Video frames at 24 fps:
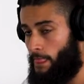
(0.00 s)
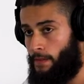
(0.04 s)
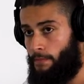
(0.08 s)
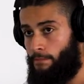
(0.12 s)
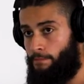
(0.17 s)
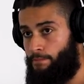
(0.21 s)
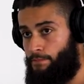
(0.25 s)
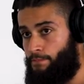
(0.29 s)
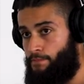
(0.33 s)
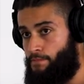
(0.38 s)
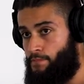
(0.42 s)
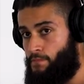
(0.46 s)

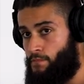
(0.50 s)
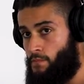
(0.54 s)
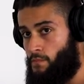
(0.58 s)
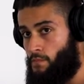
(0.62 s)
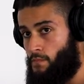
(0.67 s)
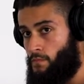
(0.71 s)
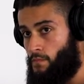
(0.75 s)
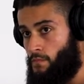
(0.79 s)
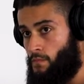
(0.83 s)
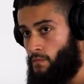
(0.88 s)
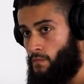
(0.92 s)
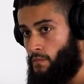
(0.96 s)

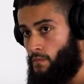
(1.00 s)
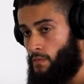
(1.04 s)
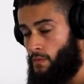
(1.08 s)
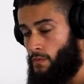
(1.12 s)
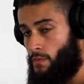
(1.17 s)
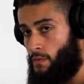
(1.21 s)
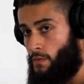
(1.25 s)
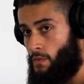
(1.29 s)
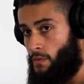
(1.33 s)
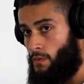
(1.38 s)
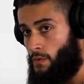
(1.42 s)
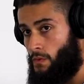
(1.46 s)

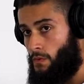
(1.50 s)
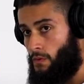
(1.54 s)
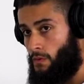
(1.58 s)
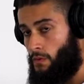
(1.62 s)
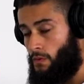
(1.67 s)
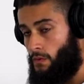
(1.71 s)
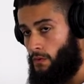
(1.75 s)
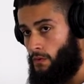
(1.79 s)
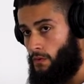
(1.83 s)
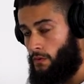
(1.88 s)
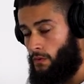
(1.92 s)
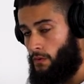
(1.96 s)

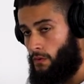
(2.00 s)
[no speech]